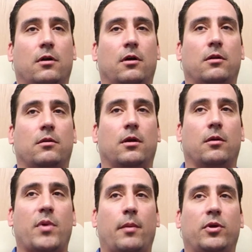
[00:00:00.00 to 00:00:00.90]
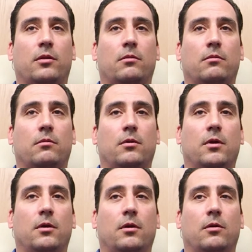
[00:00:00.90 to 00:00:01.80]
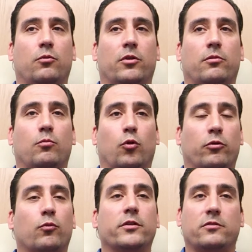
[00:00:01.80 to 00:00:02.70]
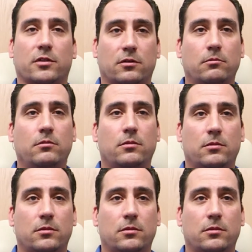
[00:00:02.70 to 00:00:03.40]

on mapping with more than one system,